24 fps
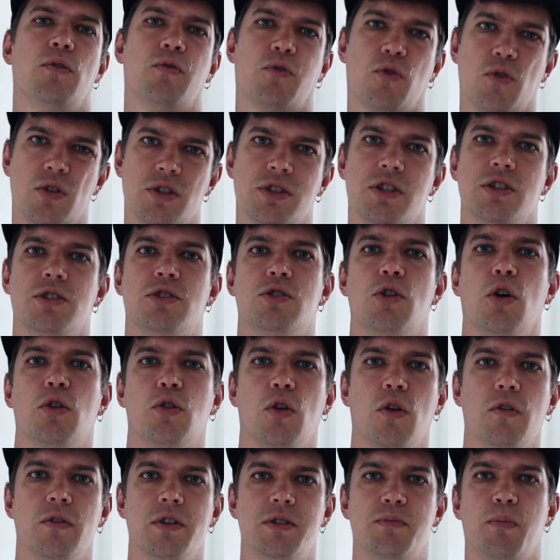of course it's not
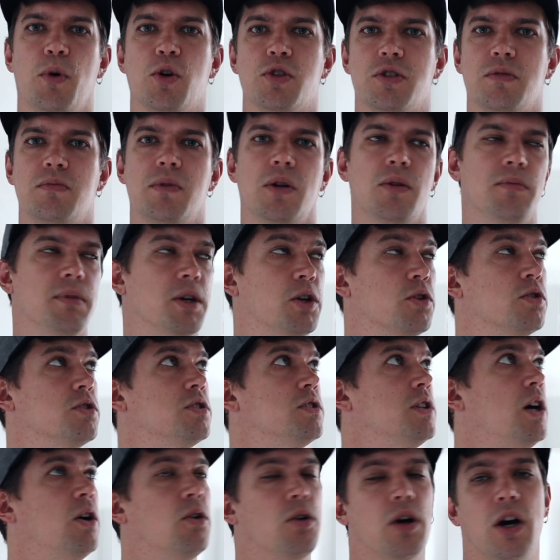always possible because
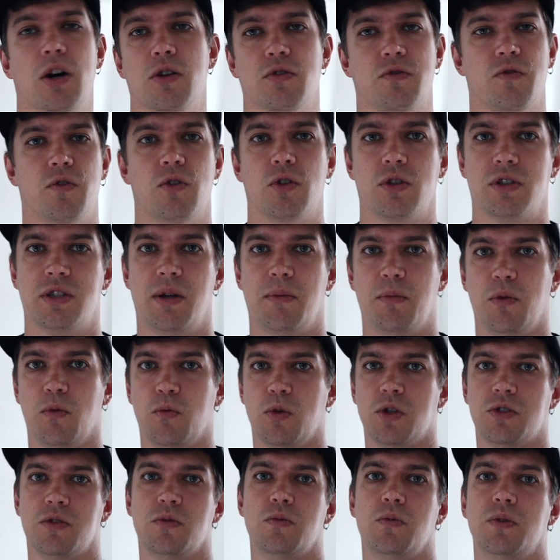our house, for example,
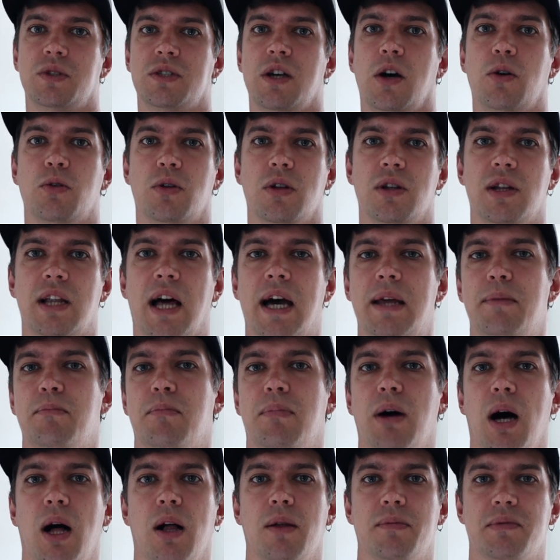was without a light
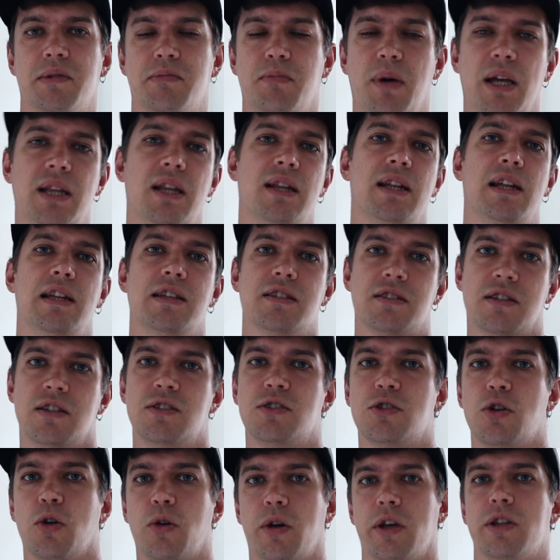bulbs, but at least the
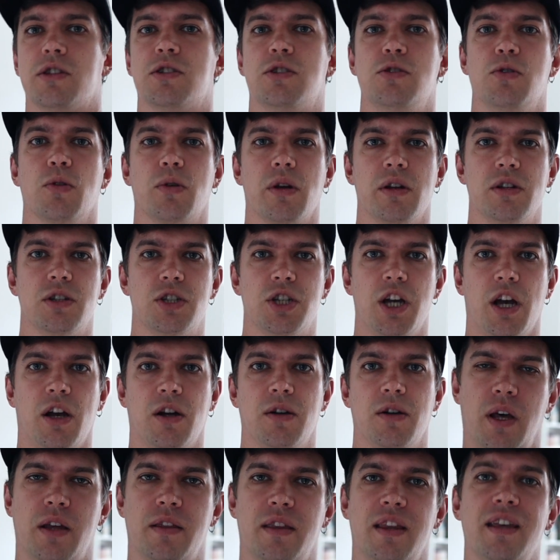sockets you can check.
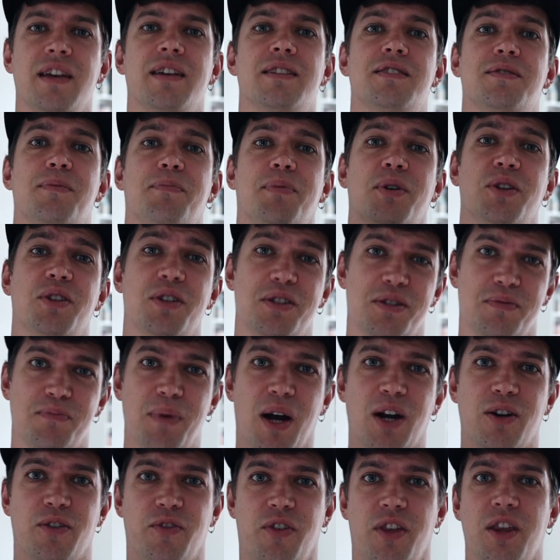I think it's a pretty
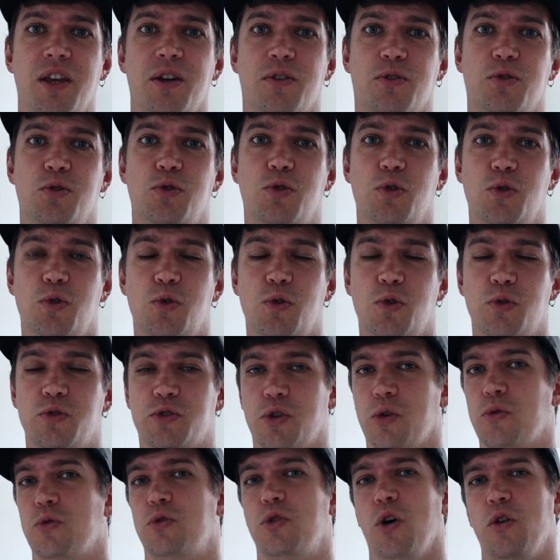smart thing to do,
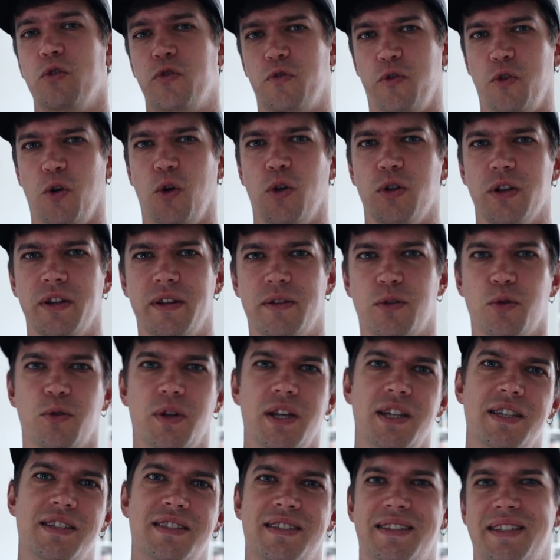so don't fall into
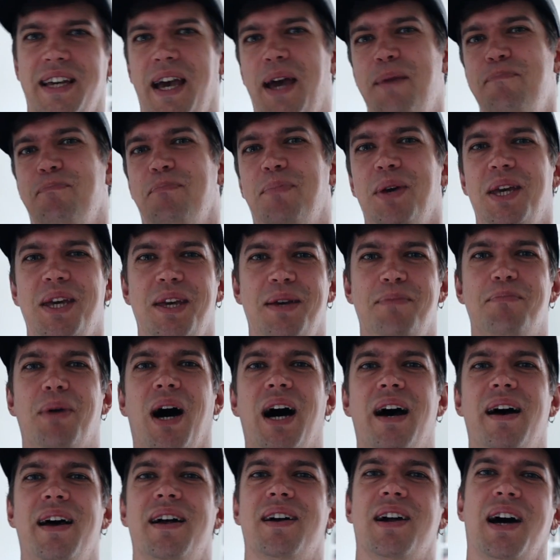this happy
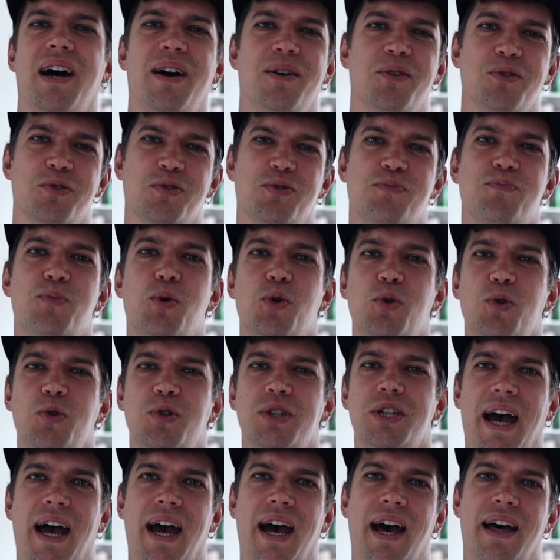buyer house
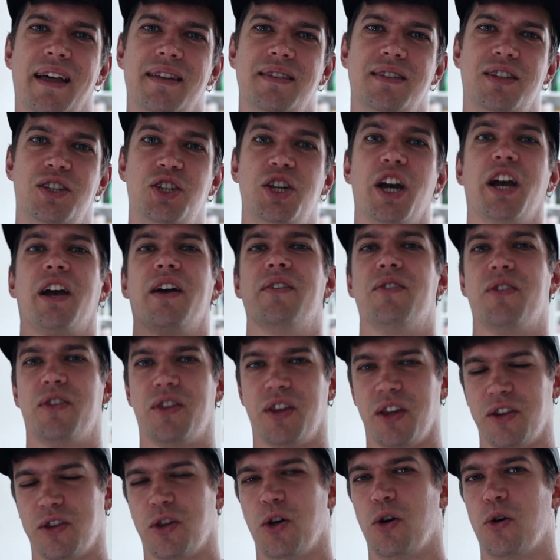mood and check
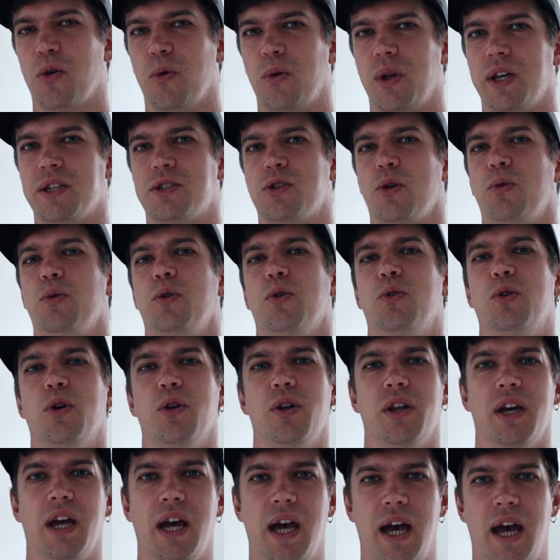everything thoroughly so you
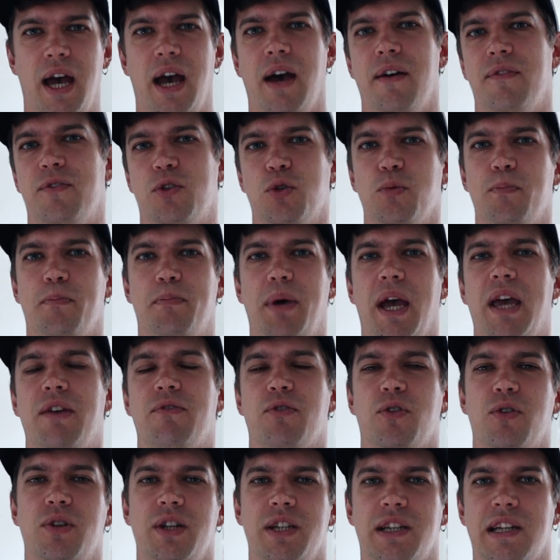don't have to pay
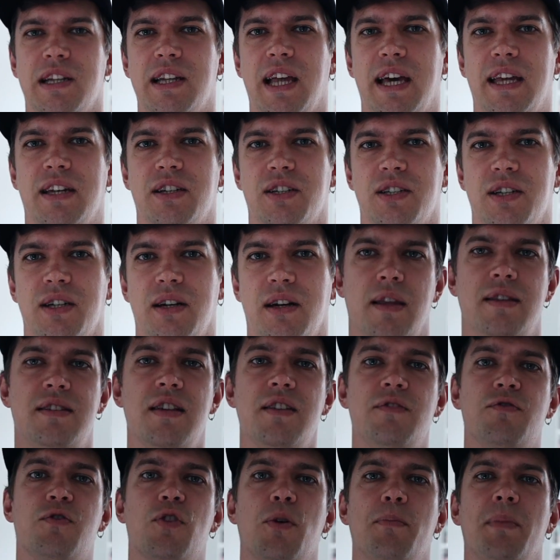for it later. That's
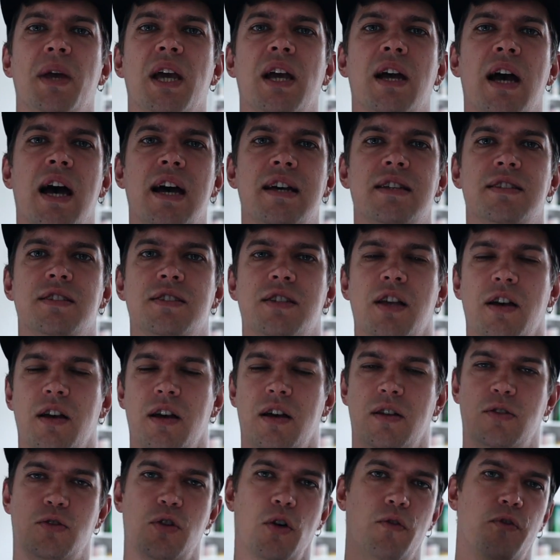it from me, guys.
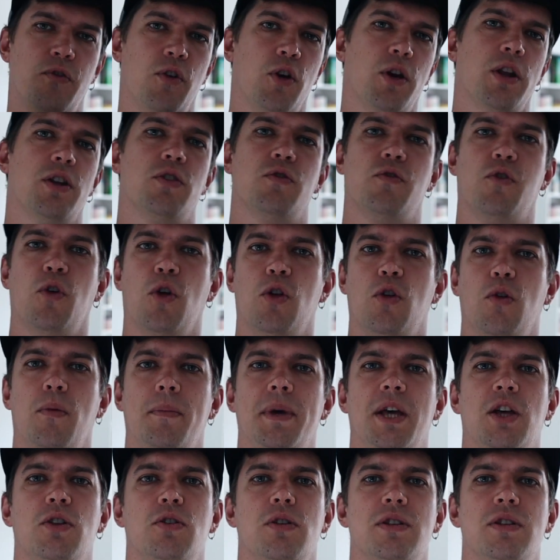Don't forget to follow me on